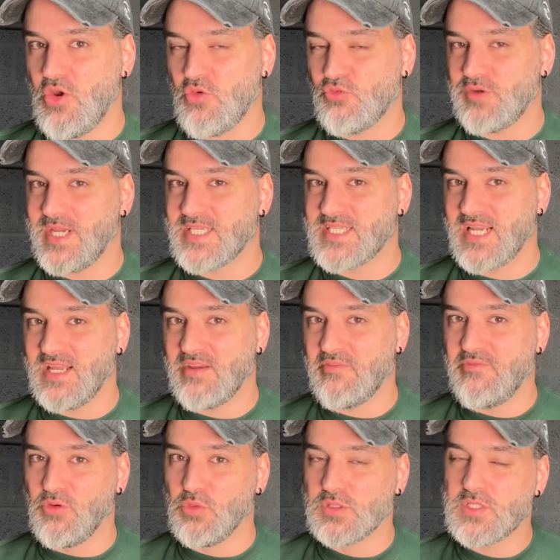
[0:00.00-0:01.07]
reselling
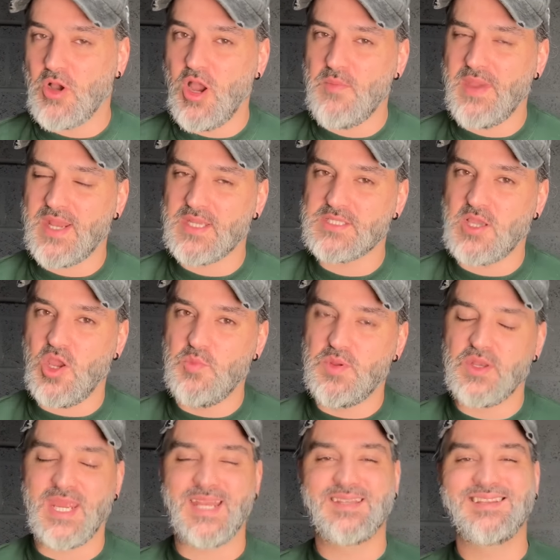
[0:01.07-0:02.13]
full time and has
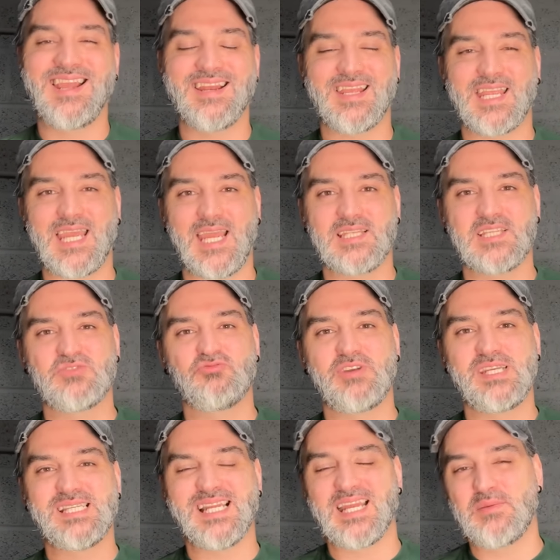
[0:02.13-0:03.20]
opened a dedicated
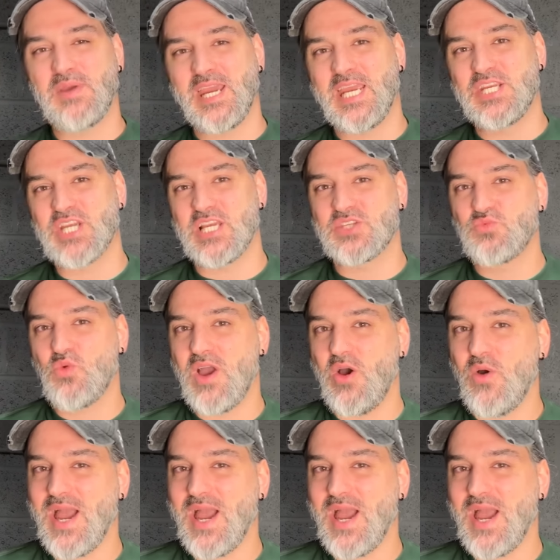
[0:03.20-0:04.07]
reselling page as well.